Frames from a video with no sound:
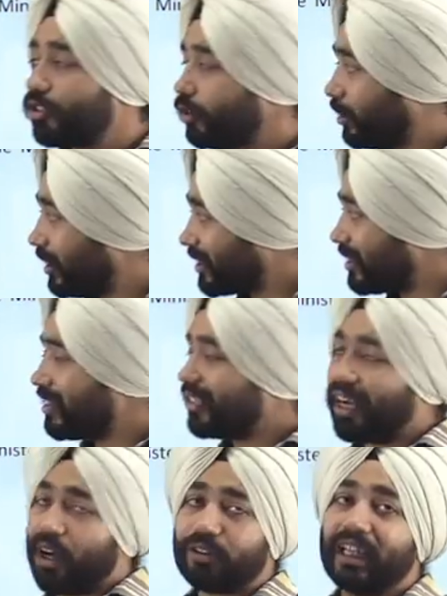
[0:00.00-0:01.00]
So this is
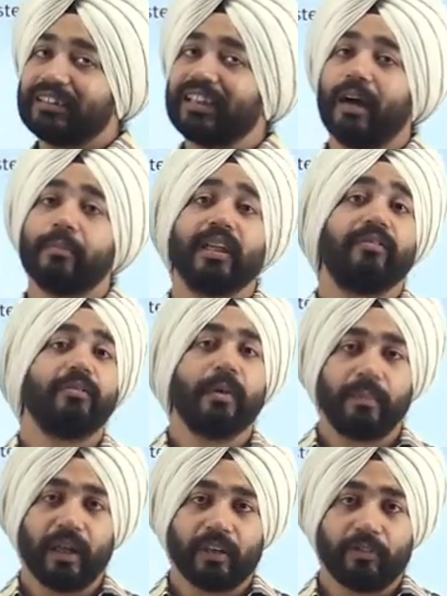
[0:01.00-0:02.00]
how the examiner will
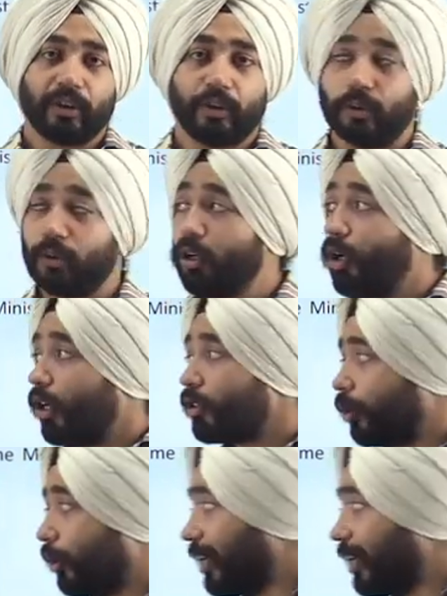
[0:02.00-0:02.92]
be playing with you. So